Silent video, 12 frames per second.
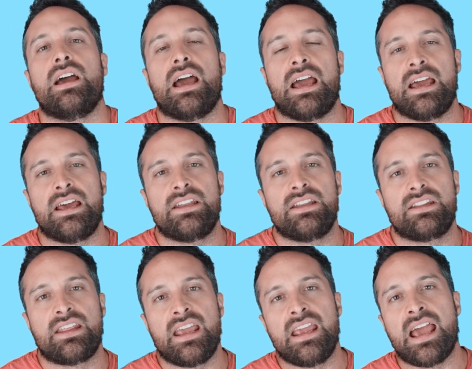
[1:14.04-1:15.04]
And
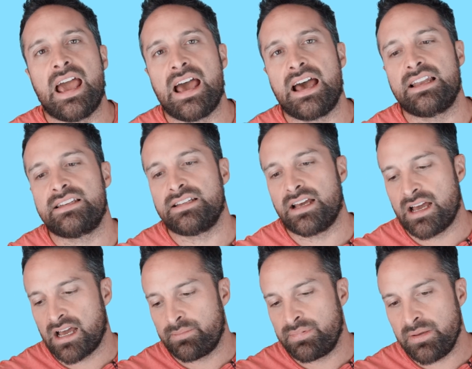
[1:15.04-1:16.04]
they had
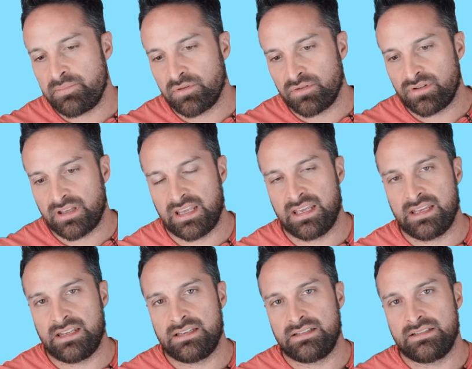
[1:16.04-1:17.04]
uh, people
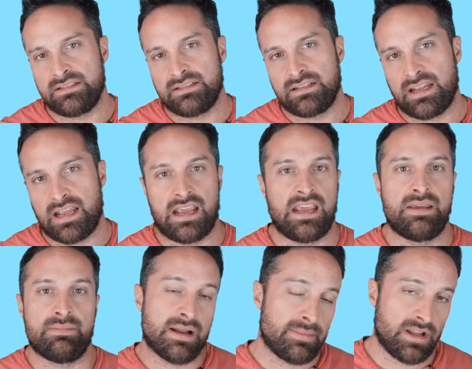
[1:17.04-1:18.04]
in a
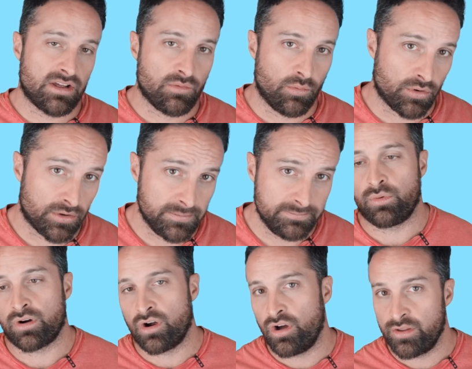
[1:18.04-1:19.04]
metabolic ward
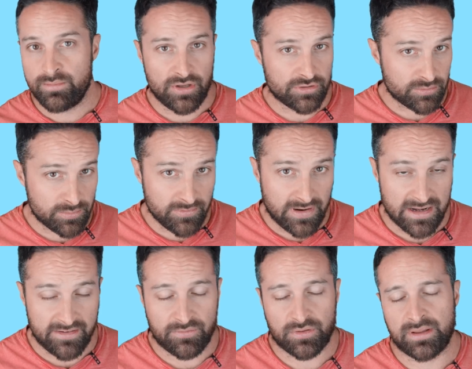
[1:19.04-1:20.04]
where all the meals were
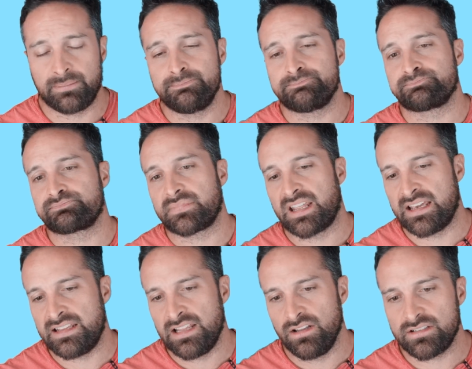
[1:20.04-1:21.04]
provided for them.
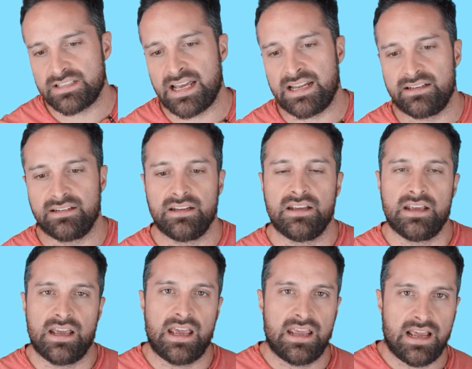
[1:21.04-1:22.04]
And they looked at
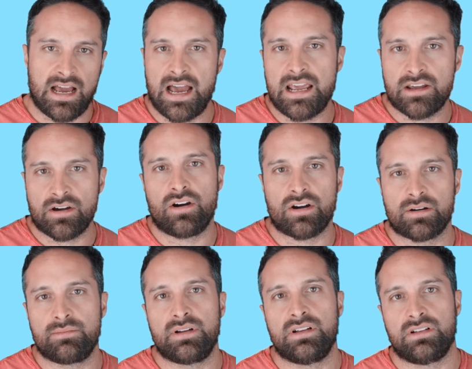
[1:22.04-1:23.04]
a high
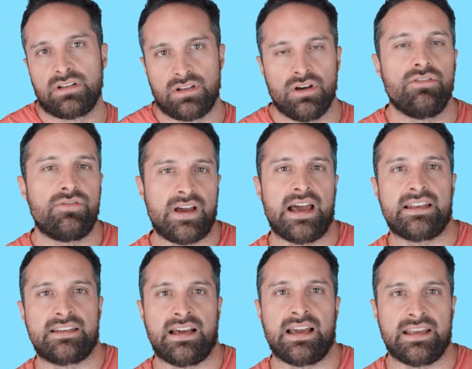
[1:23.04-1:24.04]
carb, low
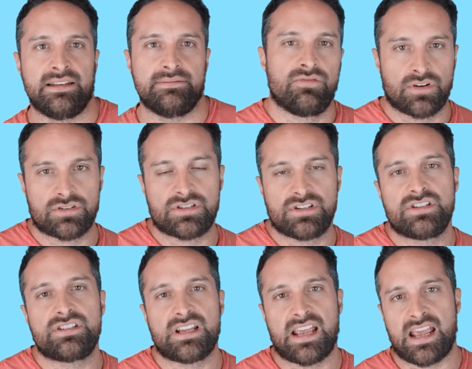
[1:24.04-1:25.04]
fat diet
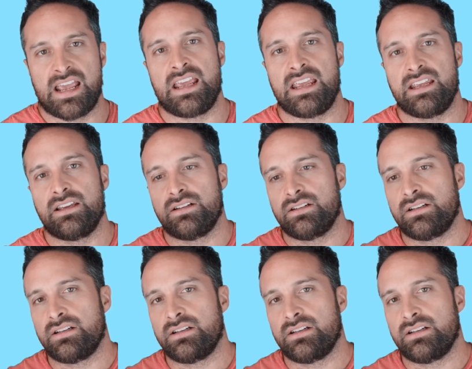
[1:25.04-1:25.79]
versus a